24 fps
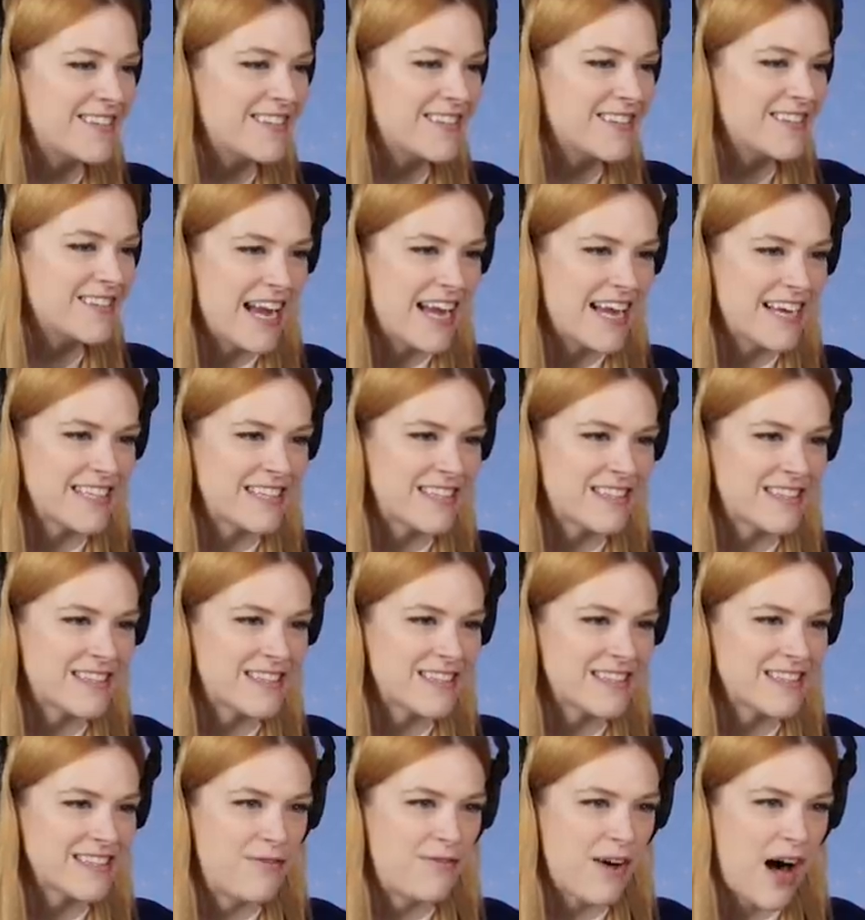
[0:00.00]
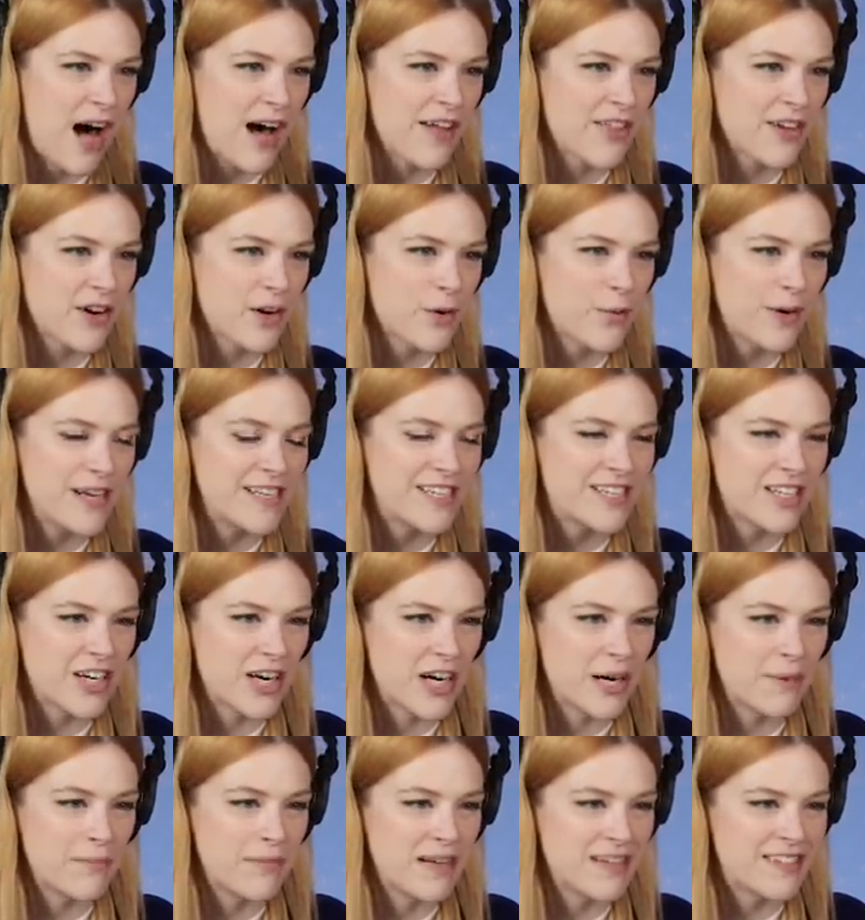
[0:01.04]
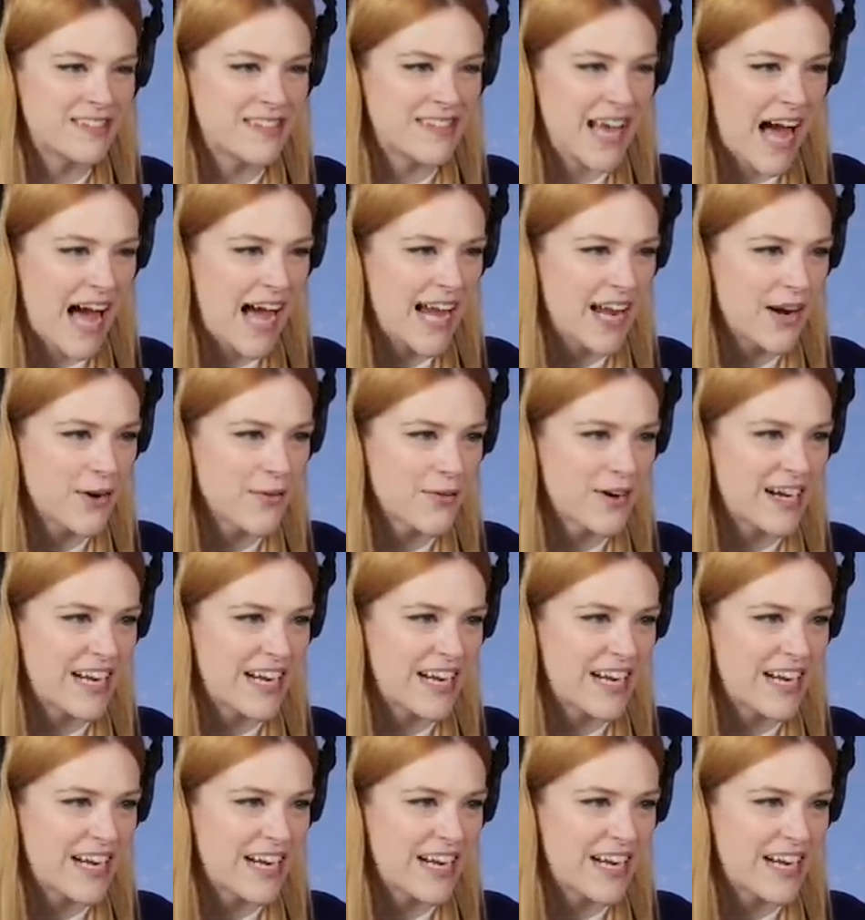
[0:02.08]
is. It's Father Winter Messiah